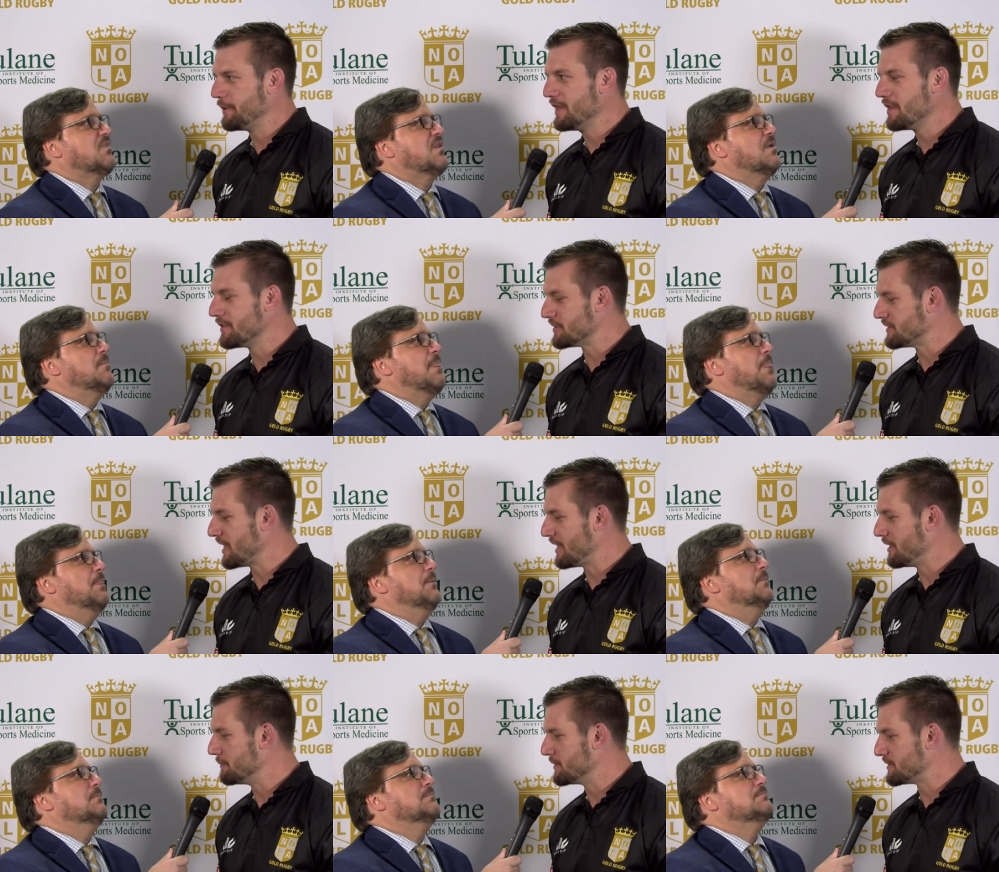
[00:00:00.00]
Speaker 1: being at the
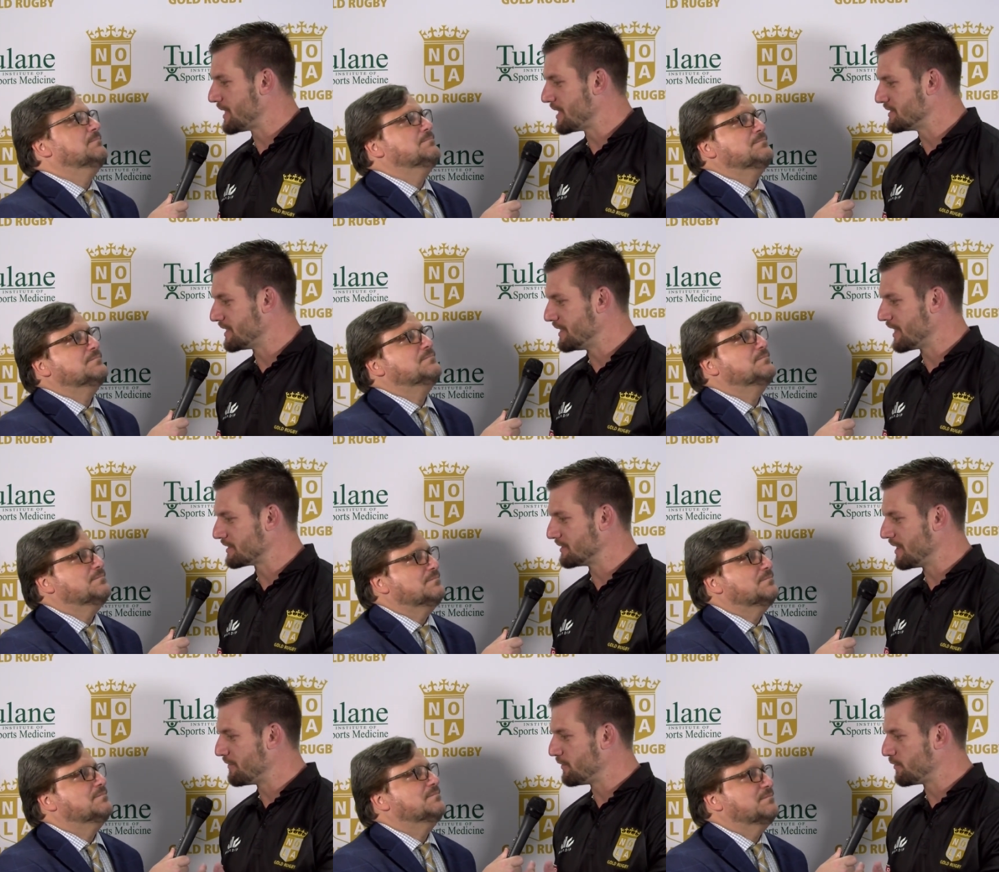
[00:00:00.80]
stadium just adds that
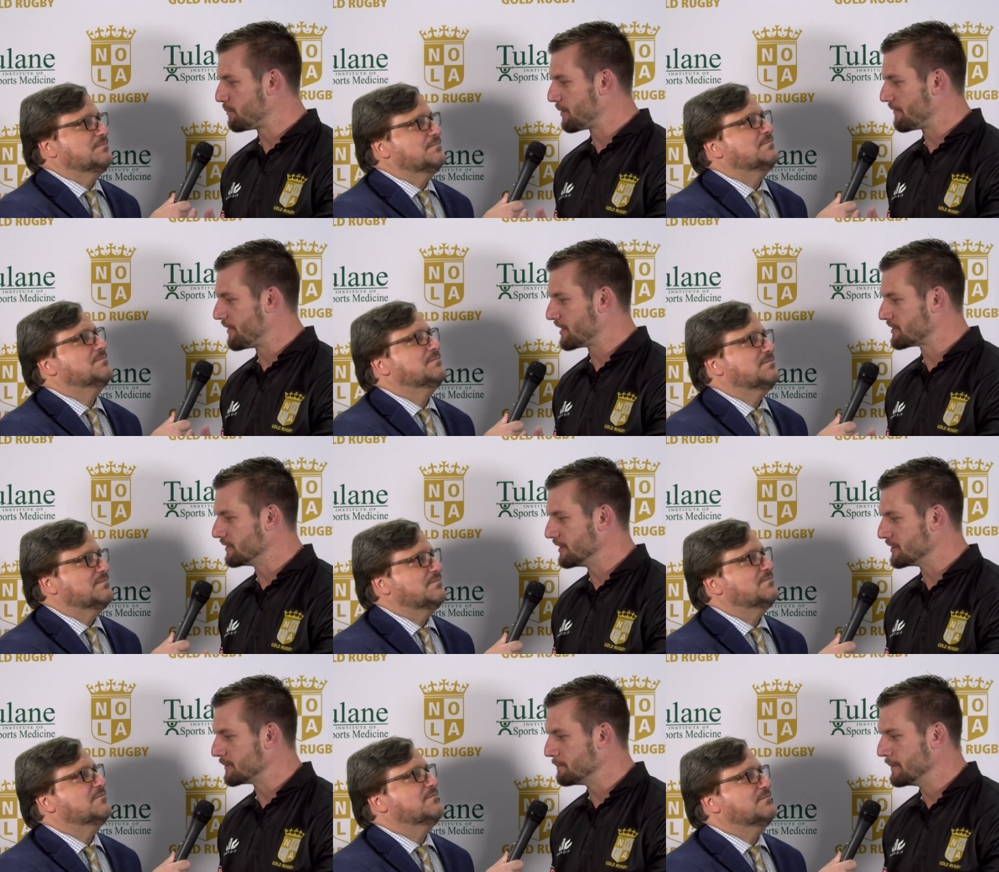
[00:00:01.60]
next level of
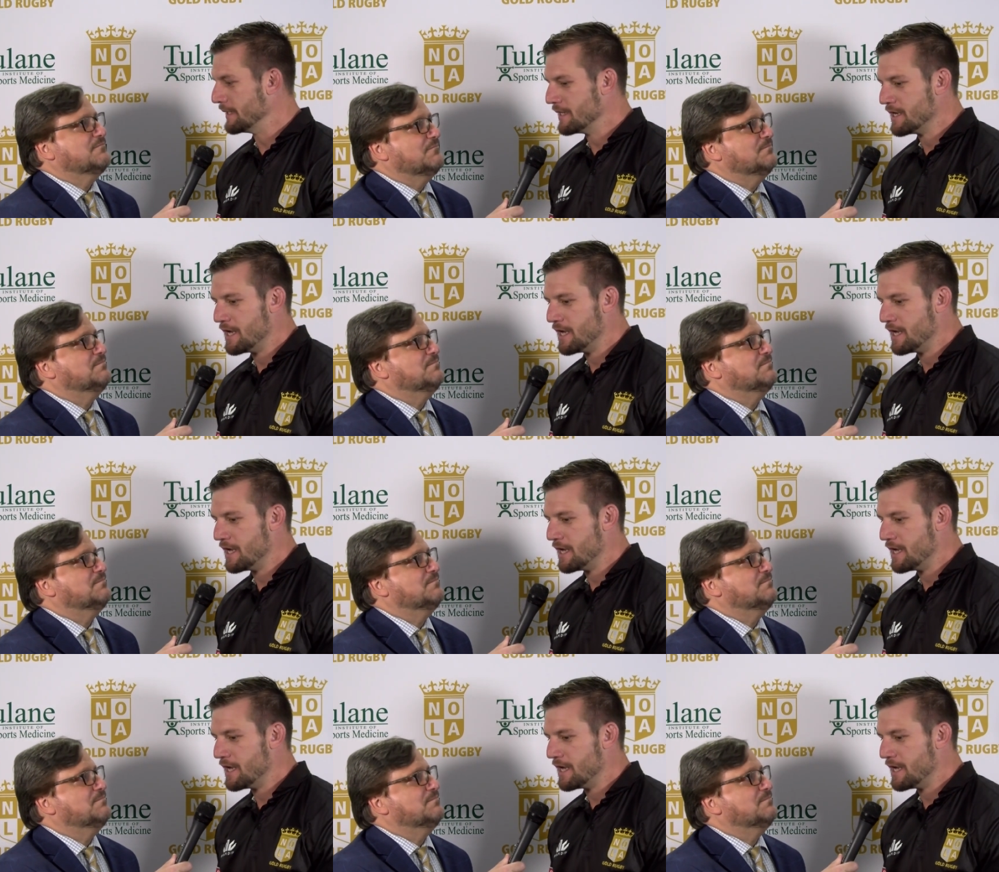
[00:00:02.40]
professionalism.